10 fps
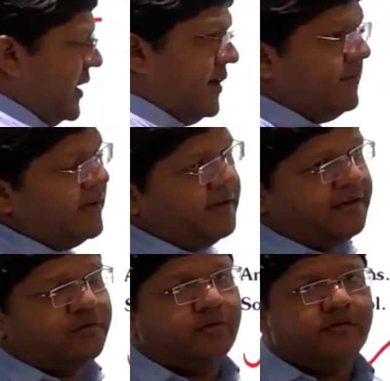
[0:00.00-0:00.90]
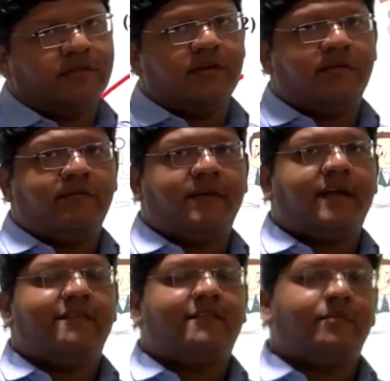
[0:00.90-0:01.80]
If the ratio is given, we
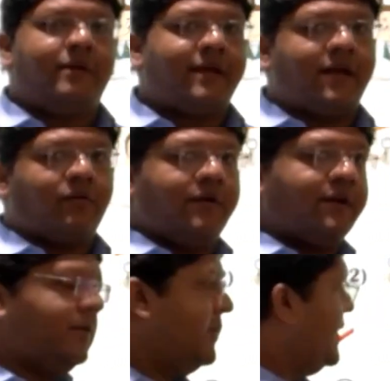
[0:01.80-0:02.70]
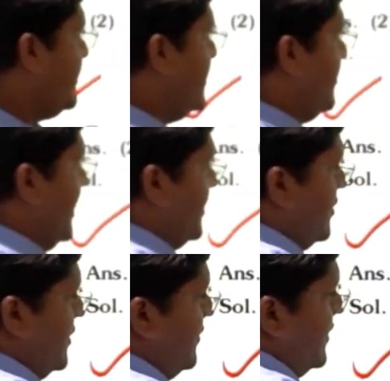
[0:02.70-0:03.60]
can simply calculate the mass. The mass
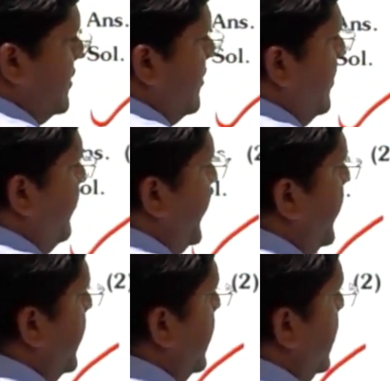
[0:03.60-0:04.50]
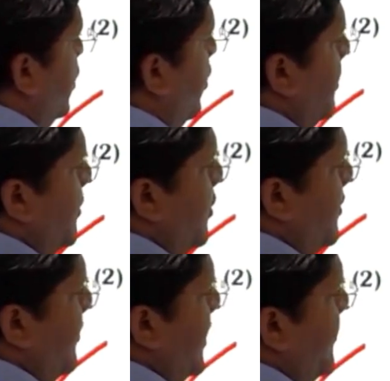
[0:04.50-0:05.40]
of the first will be 2m
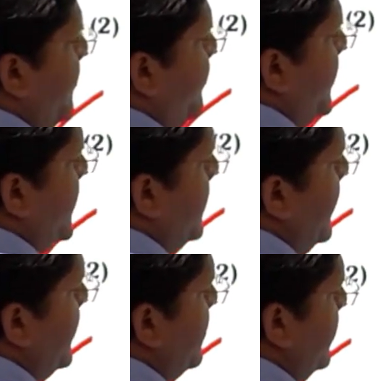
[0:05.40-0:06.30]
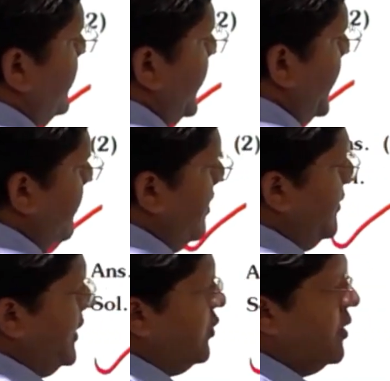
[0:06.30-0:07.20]
upon 5. The mass of the second will
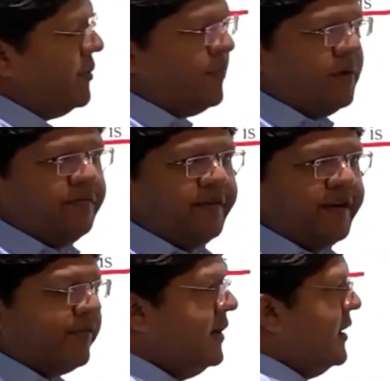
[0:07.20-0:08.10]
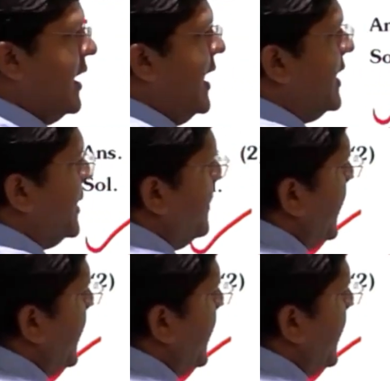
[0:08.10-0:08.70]
be 2m upon 5, and the